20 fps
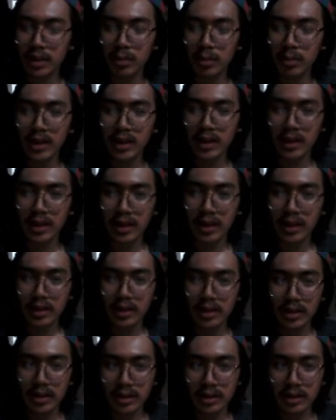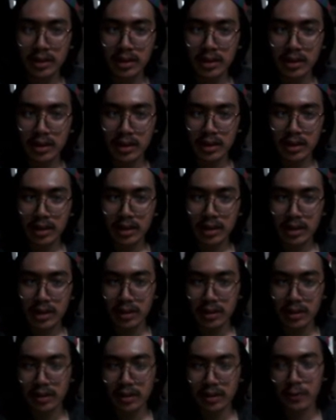operate right here,
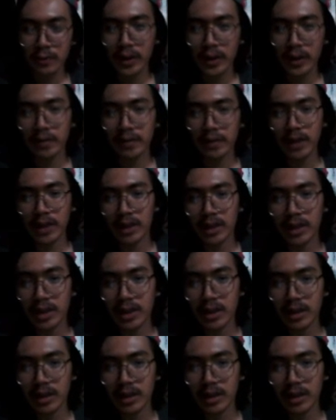so we are